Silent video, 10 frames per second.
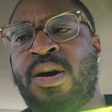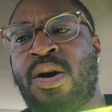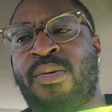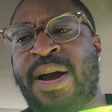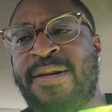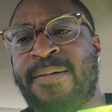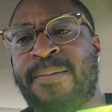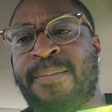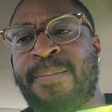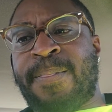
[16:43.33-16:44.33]
All right.
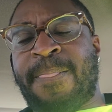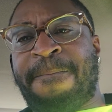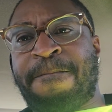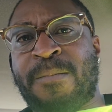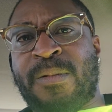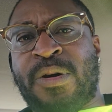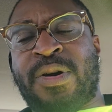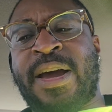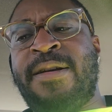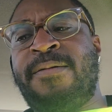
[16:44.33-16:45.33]

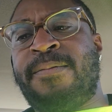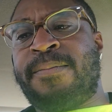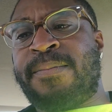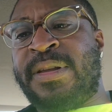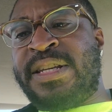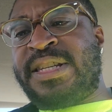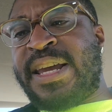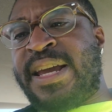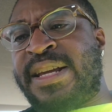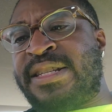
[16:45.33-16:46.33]
Okay. It
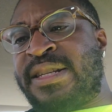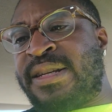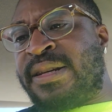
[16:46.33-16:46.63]
says,